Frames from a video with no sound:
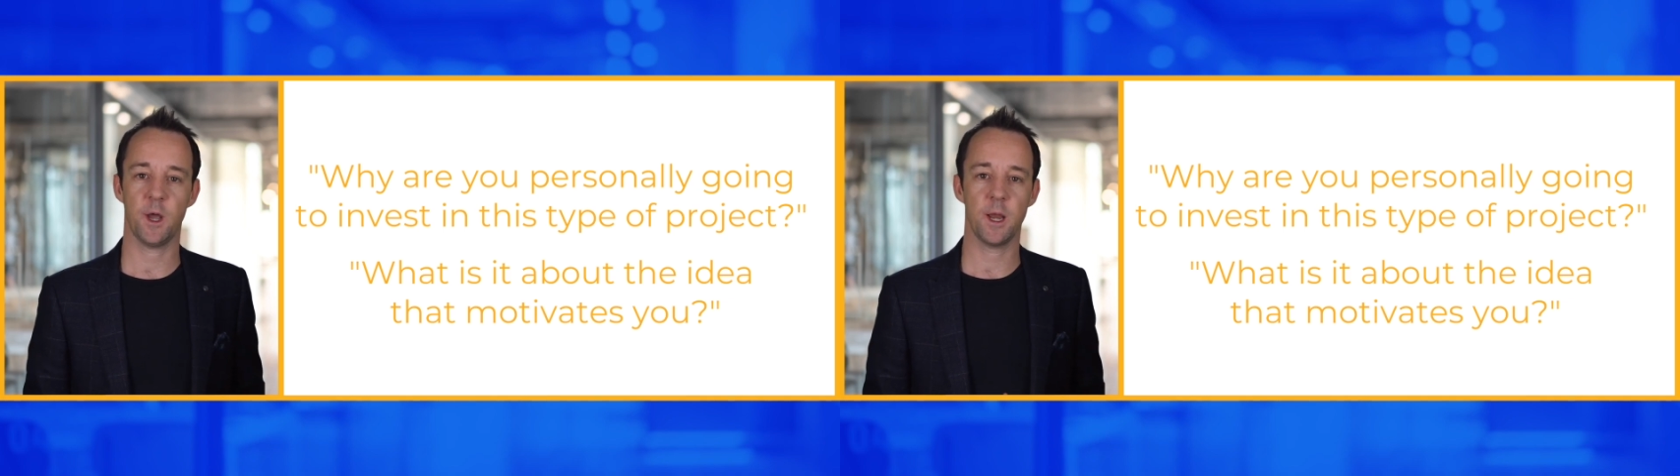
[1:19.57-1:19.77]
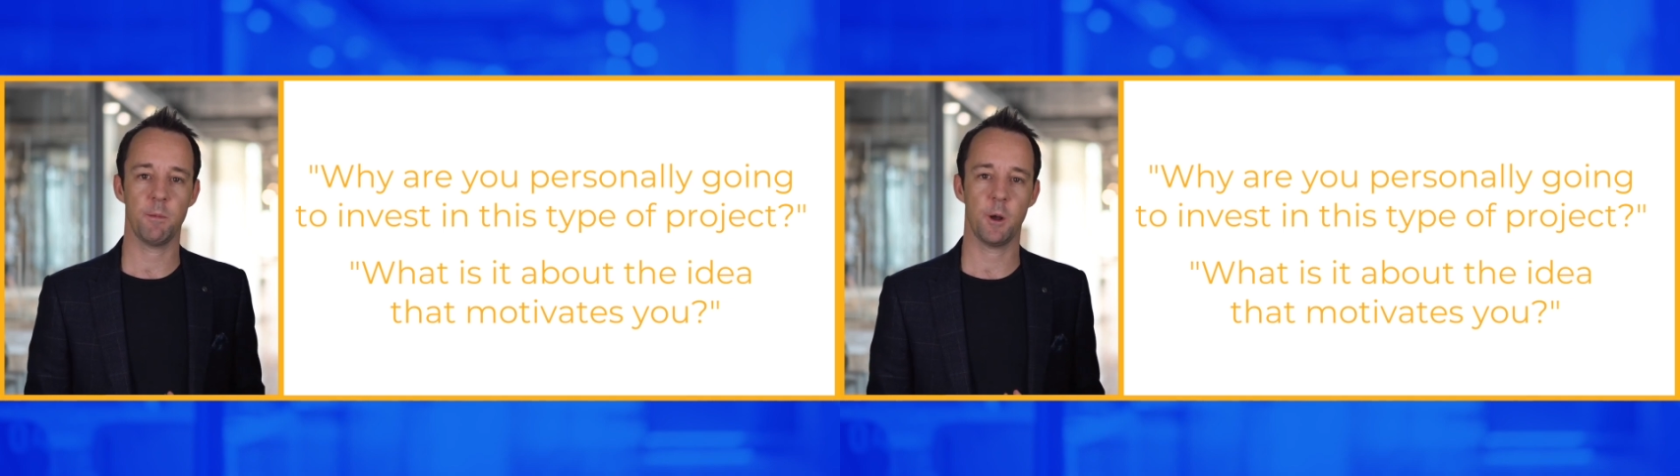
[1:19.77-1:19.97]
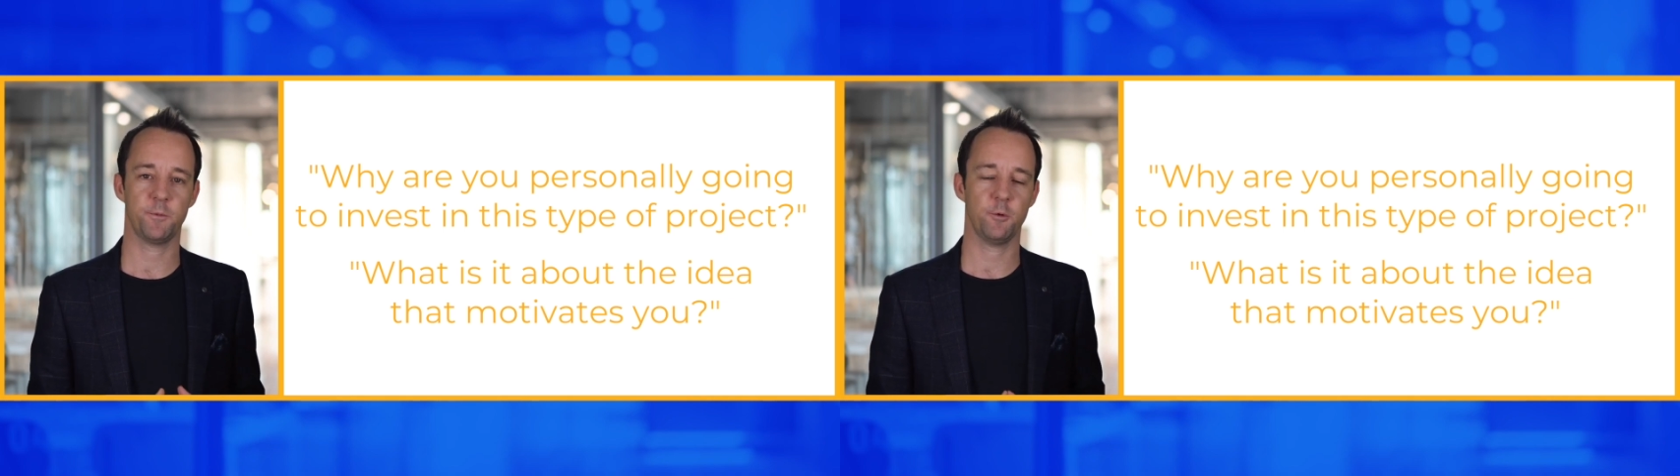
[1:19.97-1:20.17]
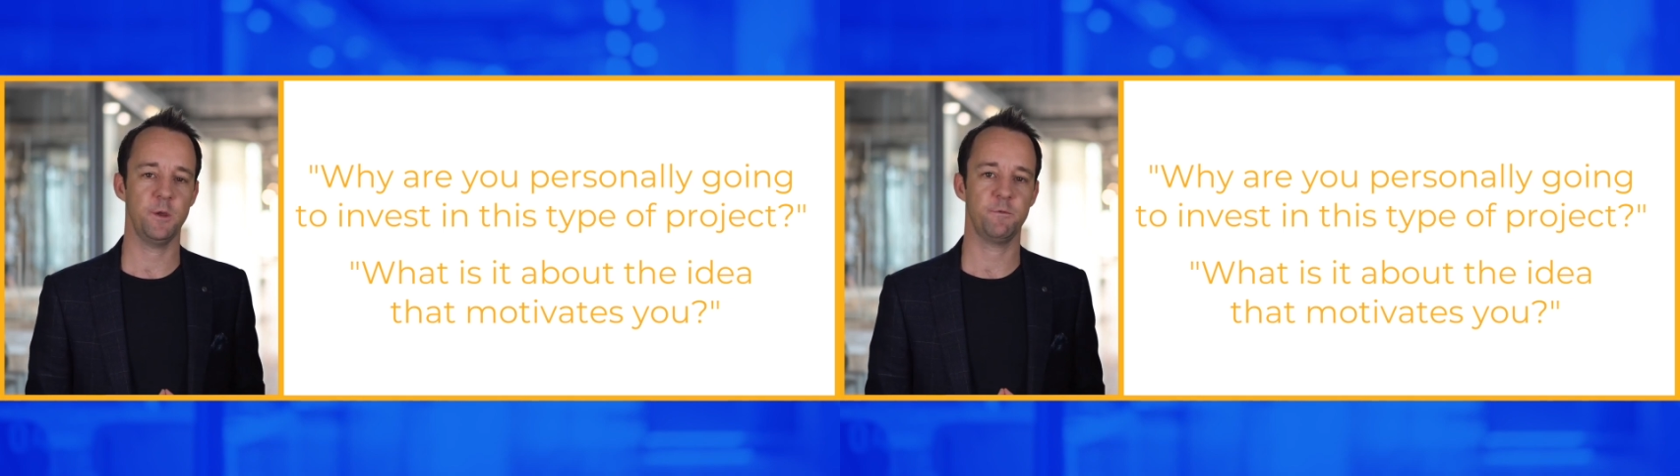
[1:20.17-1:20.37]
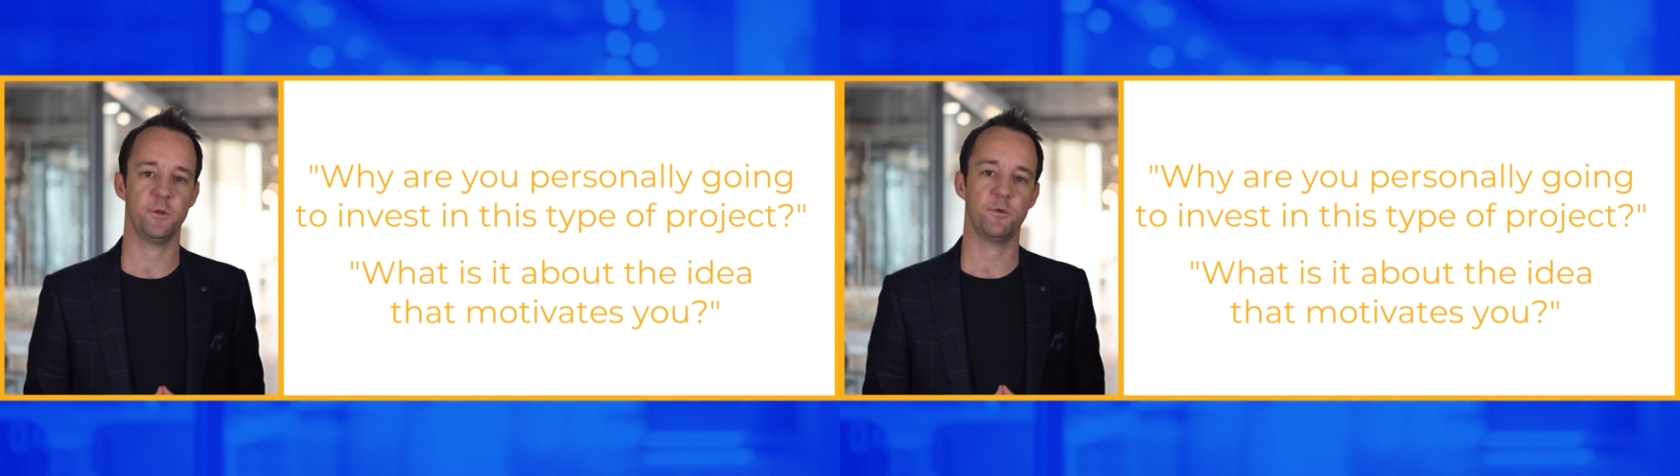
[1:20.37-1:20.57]
9 months,
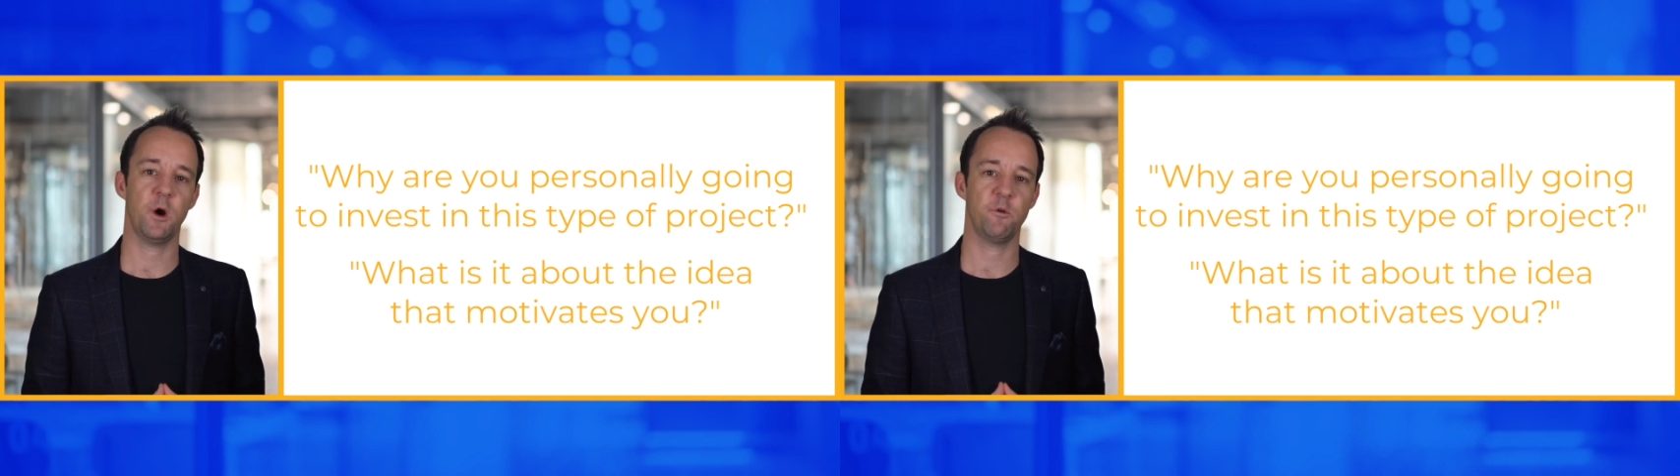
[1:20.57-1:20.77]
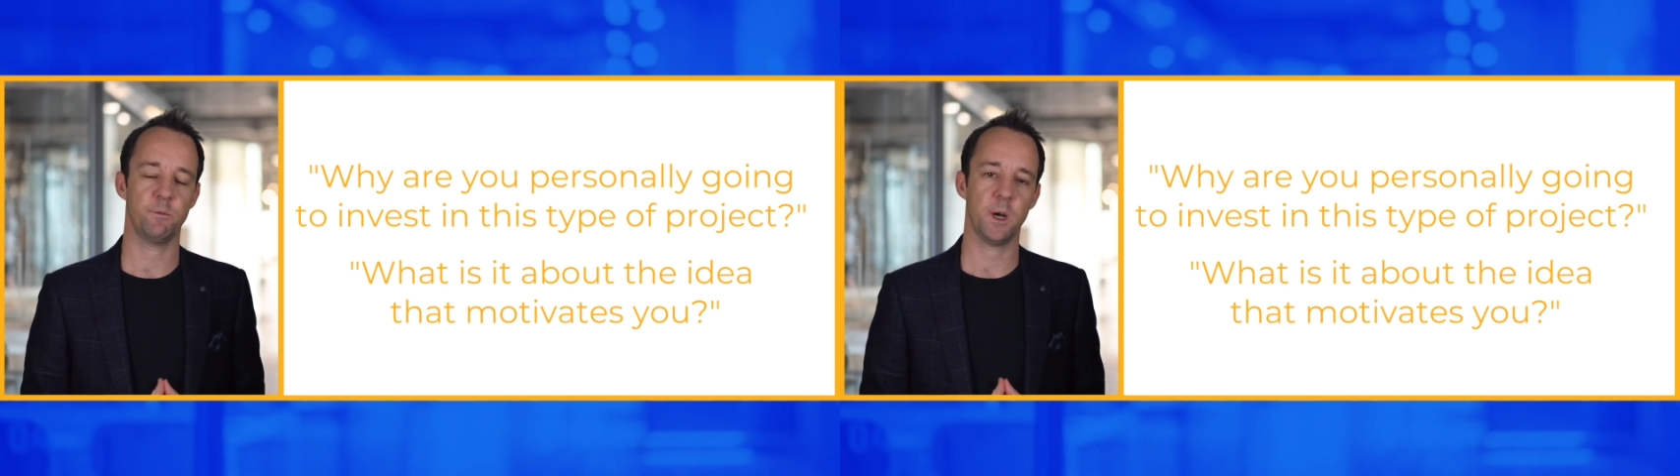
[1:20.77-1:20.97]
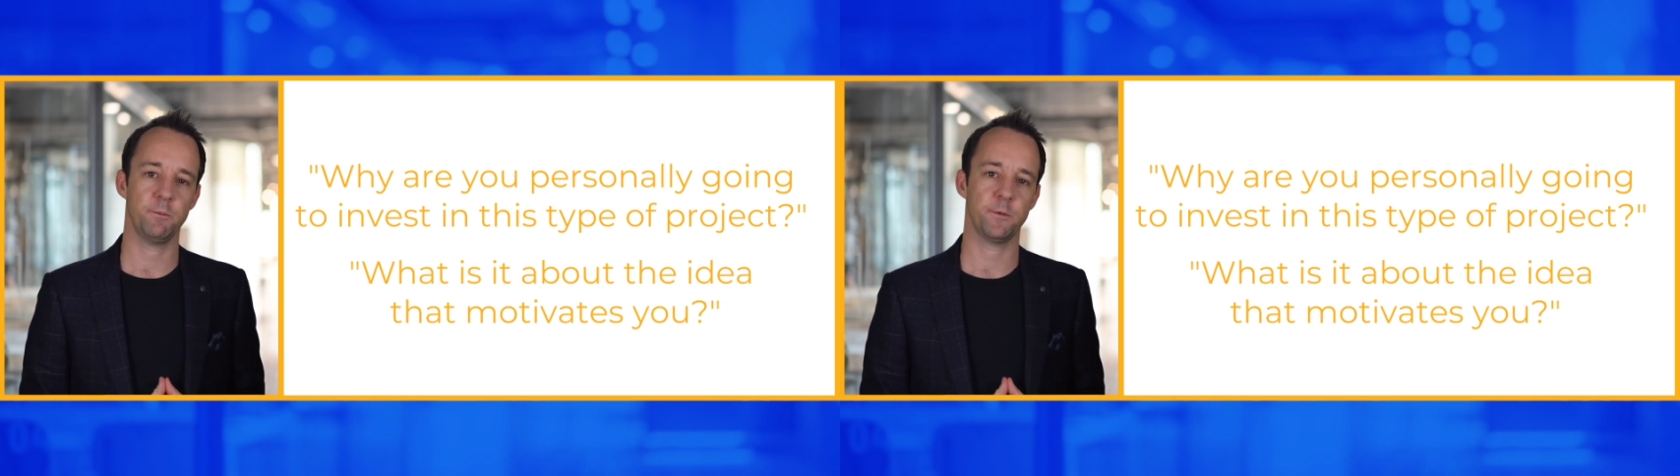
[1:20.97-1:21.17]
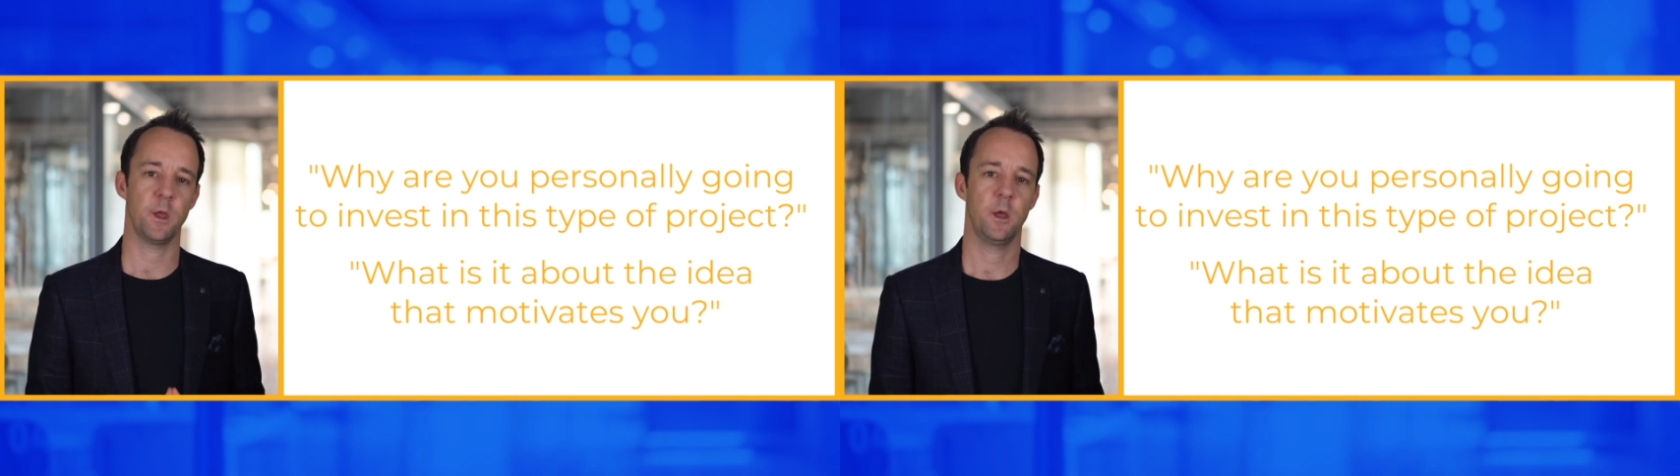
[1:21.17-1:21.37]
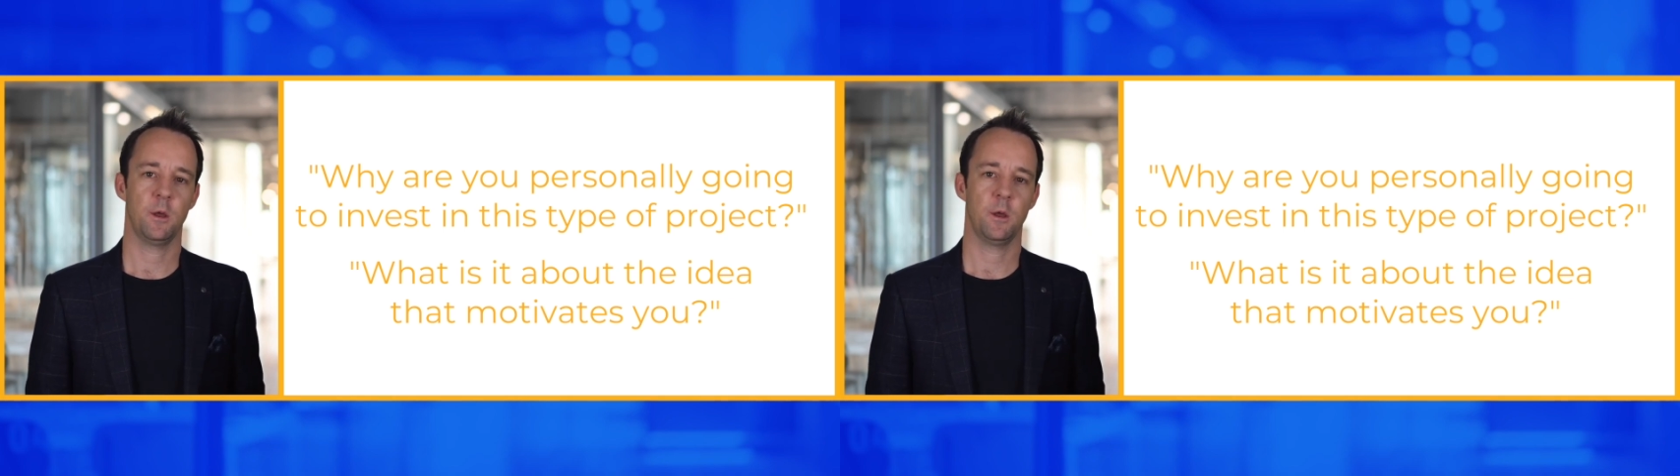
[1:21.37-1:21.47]
or even 12 months